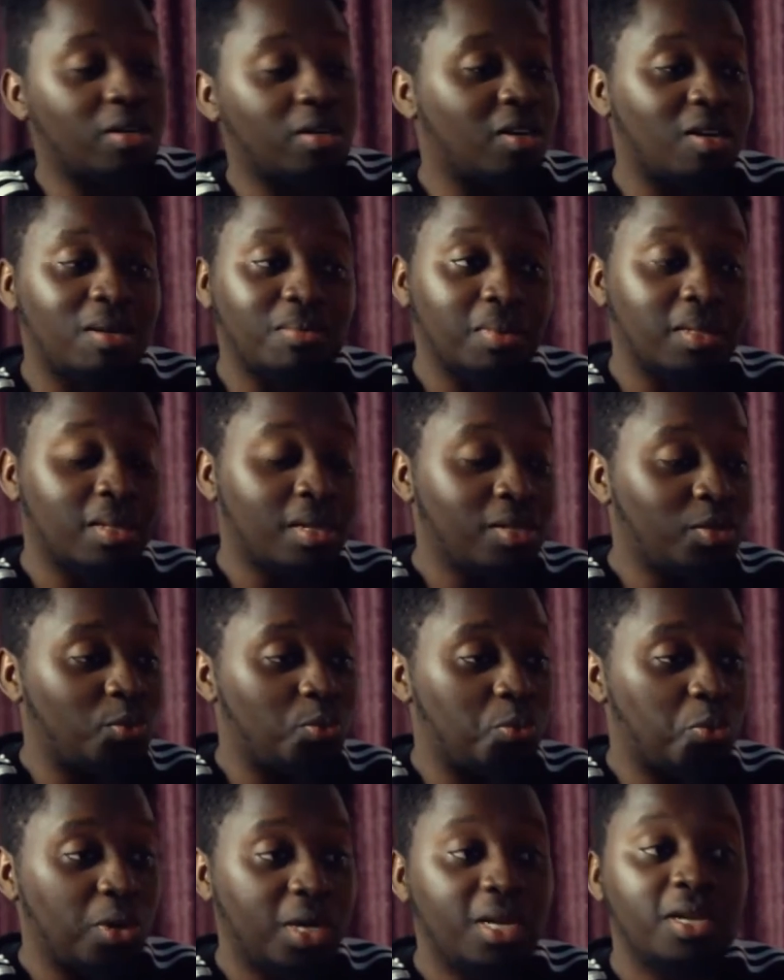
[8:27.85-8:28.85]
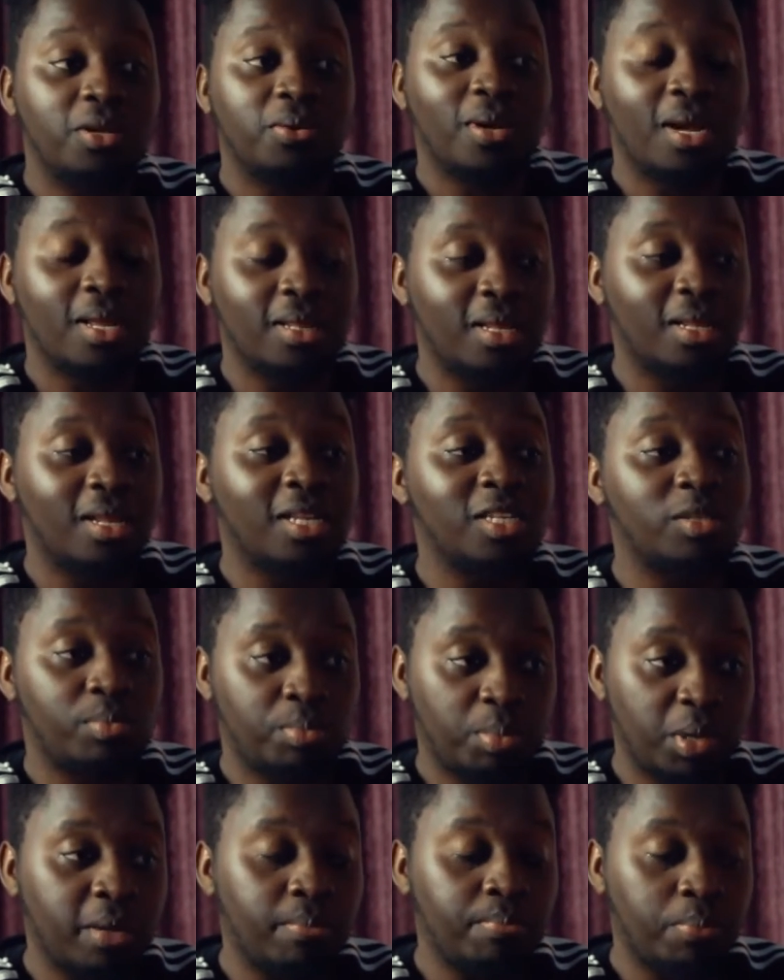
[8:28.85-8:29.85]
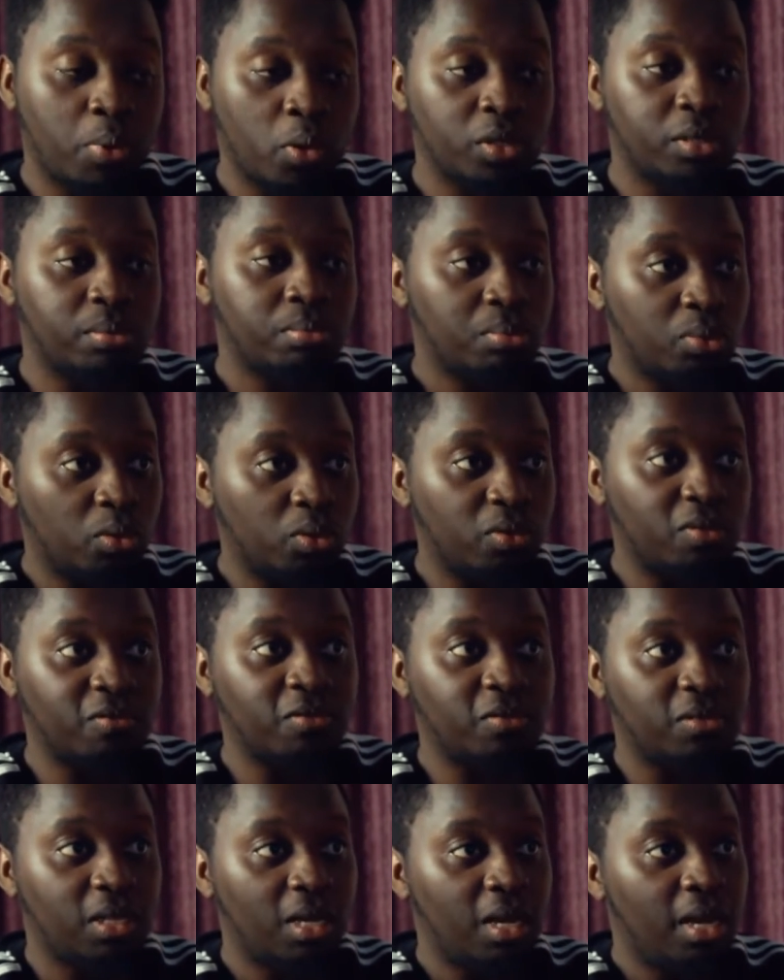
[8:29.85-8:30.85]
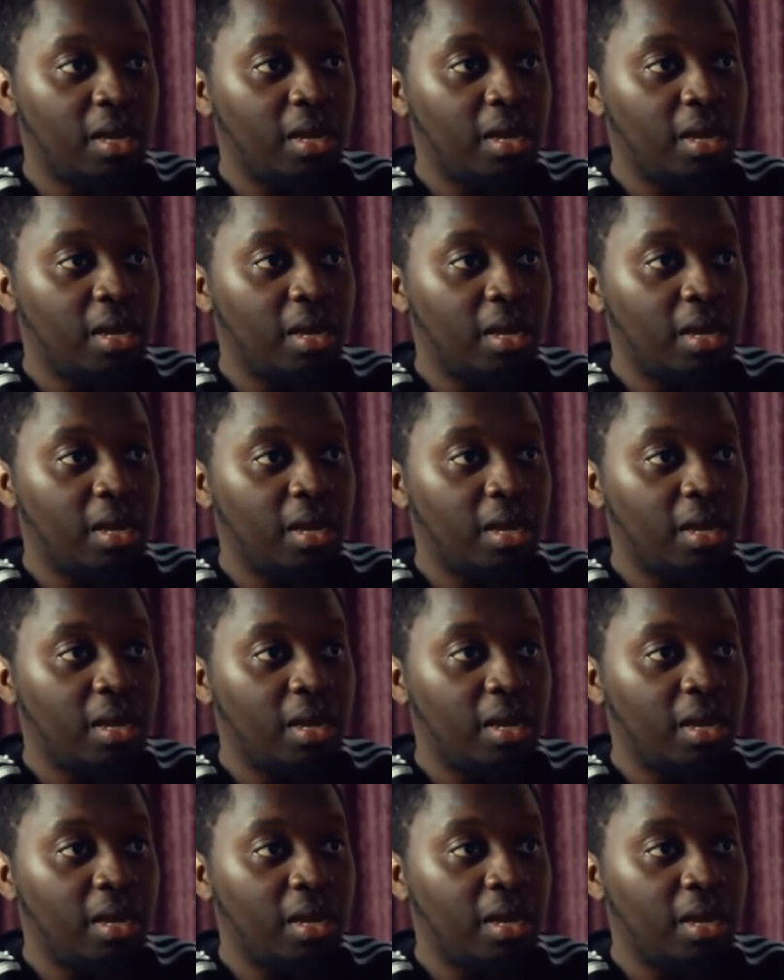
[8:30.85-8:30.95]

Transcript: That's winning right there. That's being boss moves.